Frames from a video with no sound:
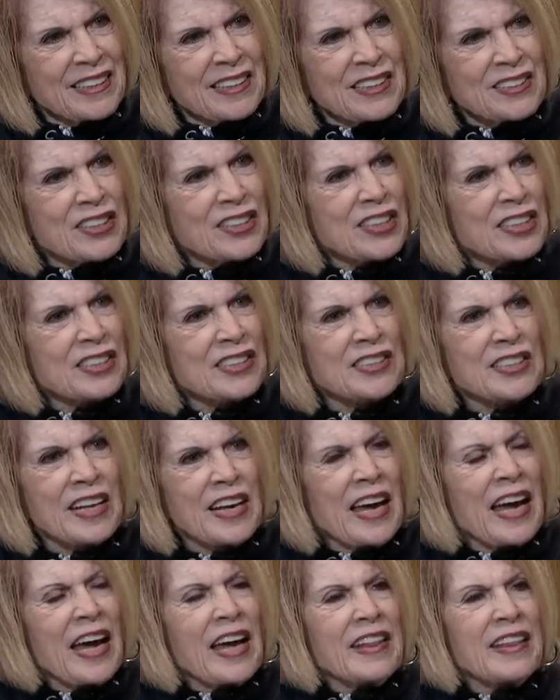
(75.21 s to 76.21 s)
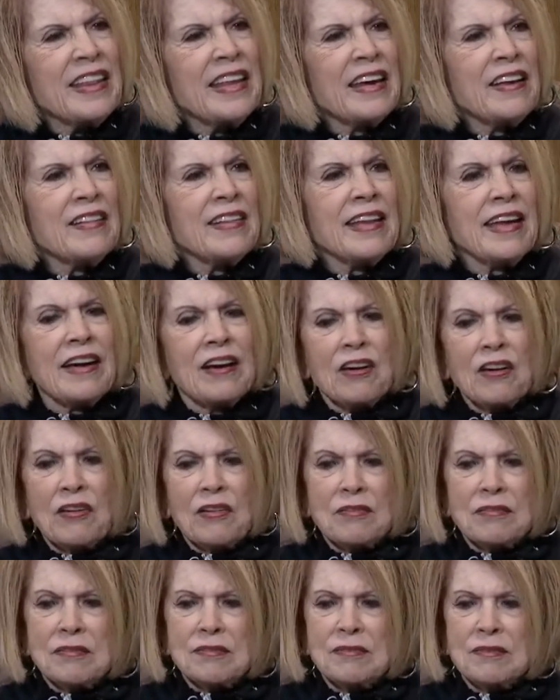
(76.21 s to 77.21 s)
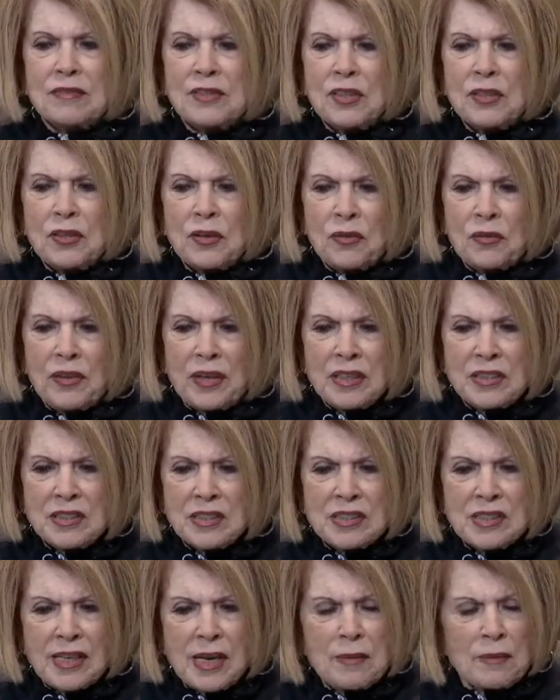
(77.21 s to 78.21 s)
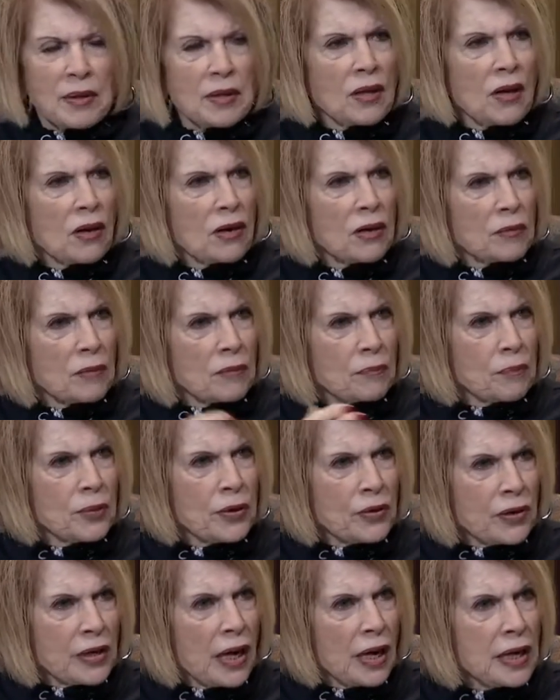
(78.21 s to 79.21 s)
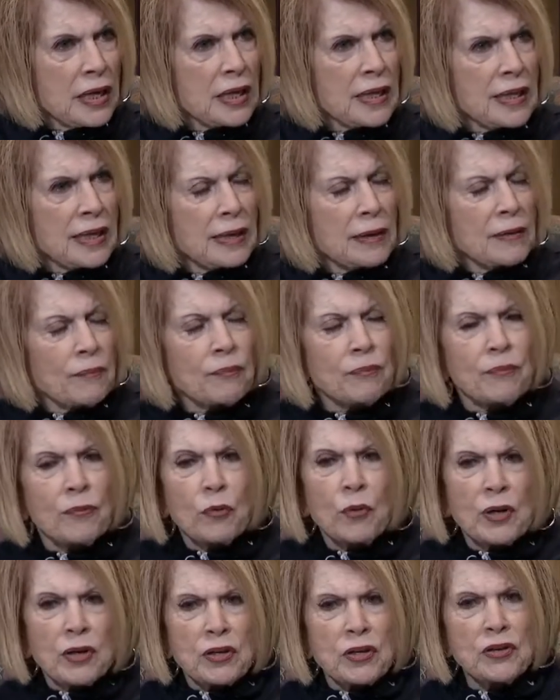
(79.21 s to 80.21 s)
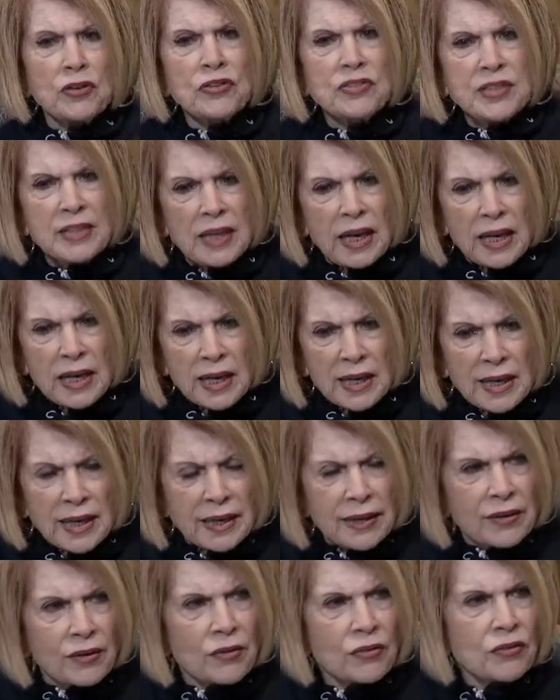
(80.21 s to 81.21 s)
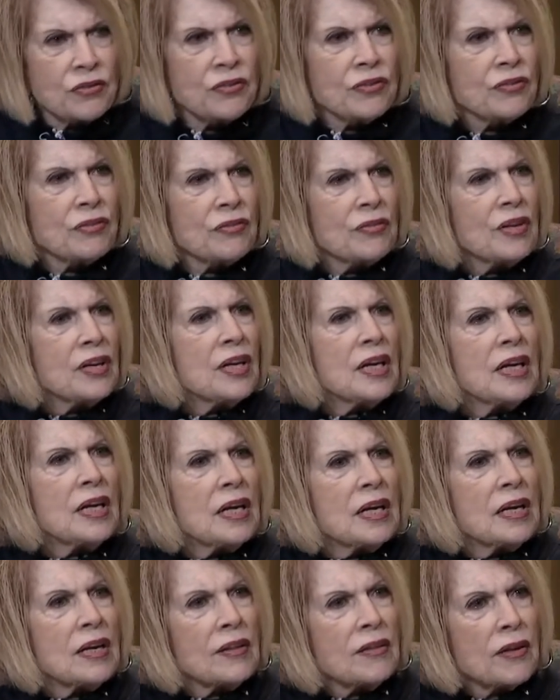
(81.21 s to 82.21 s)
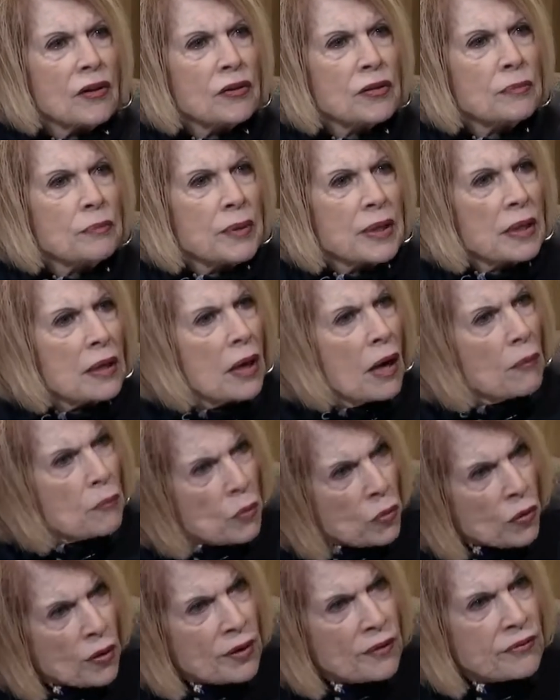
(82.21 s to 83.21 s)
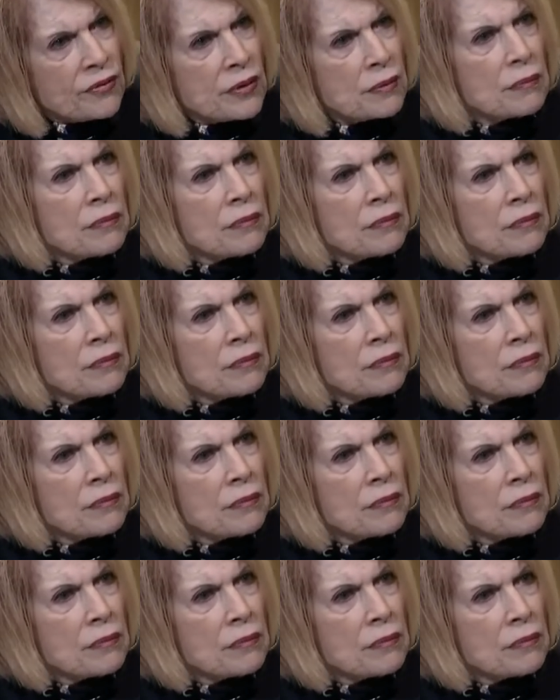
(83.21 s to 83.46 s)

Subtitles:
Just they're, they just come along periodically. What you're saying is there could be a lot more of them.